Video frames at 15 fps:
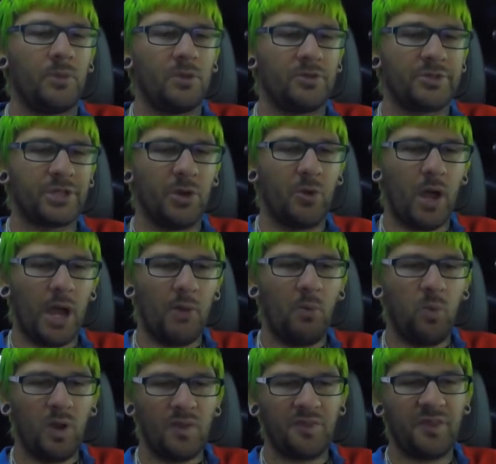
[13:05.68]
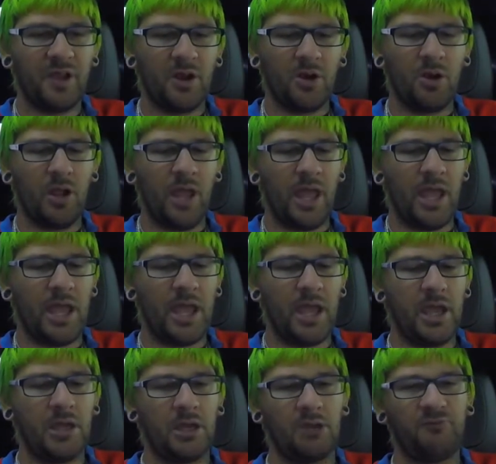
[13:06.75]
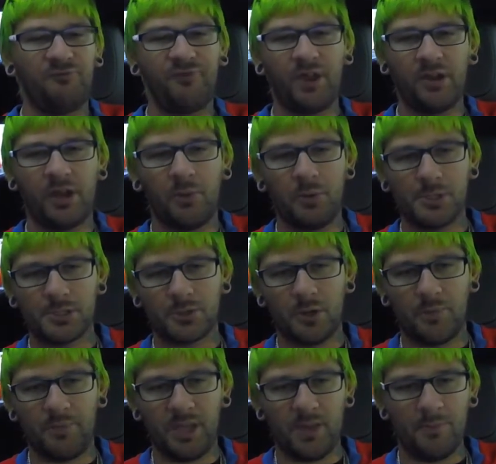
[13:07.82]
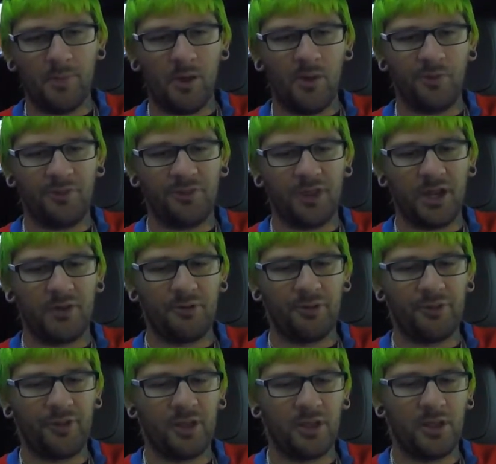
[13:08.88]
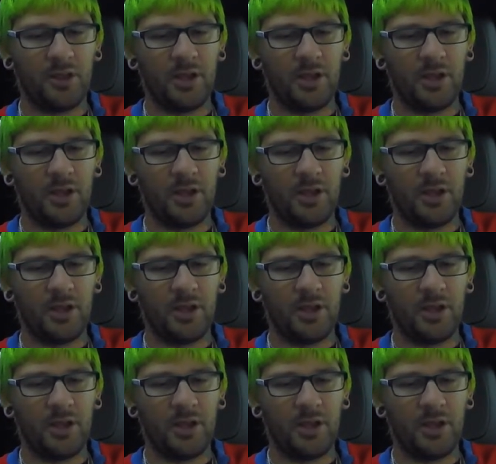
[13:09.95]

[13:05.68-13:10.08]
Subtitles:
So I went there, and I found out what it was going to be a month and everything.